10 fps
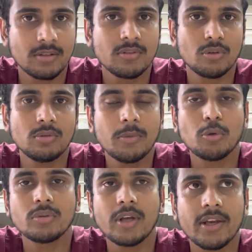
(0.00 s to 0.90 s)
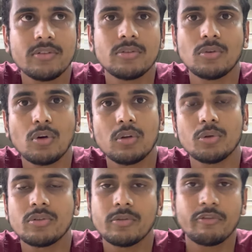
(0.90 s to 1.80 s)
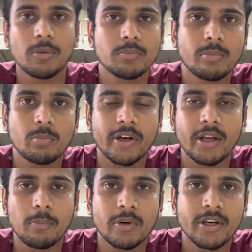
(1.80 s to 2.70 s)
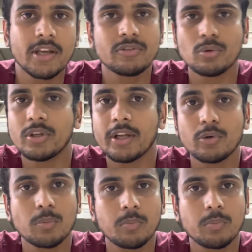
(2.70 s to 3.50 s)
about the ICU and all those from my MD days, so that I could